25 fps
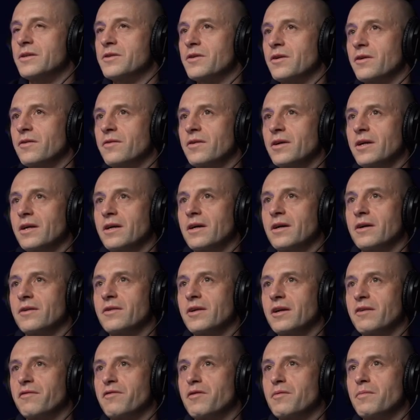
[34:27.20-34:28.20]
So I think I
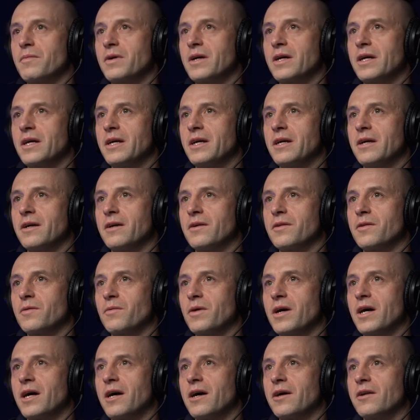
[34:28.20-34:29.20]
think for me, the
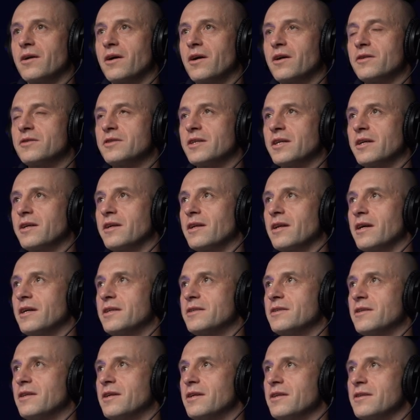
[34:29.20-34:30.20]
way I'd
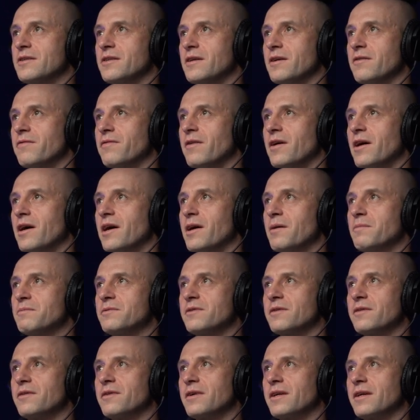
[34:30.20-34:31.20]
articulate it is if I am
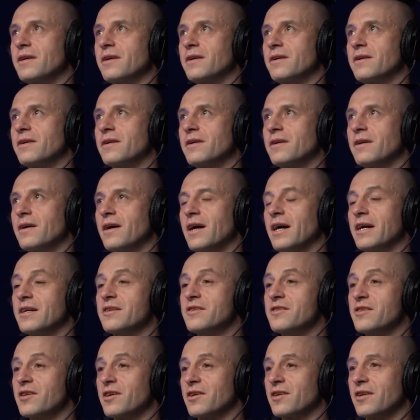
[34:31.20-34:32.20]
to think
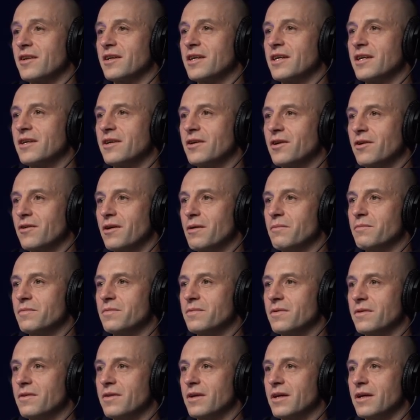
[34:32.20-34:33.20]
externally or I'm
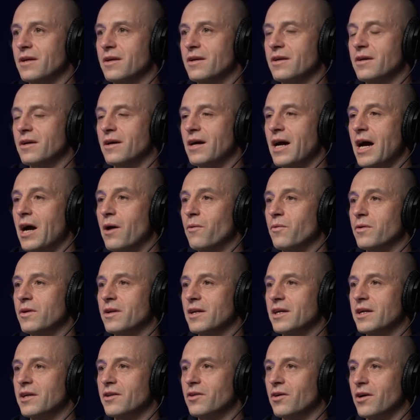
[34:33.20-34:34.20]
to think
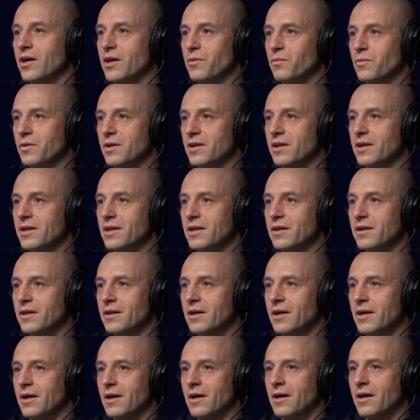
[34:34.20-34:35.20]
outwardly and not inwardly,
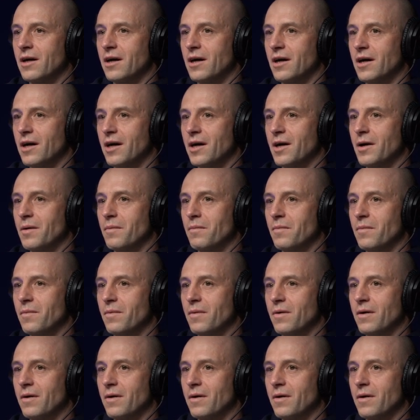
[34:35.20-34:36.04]
um,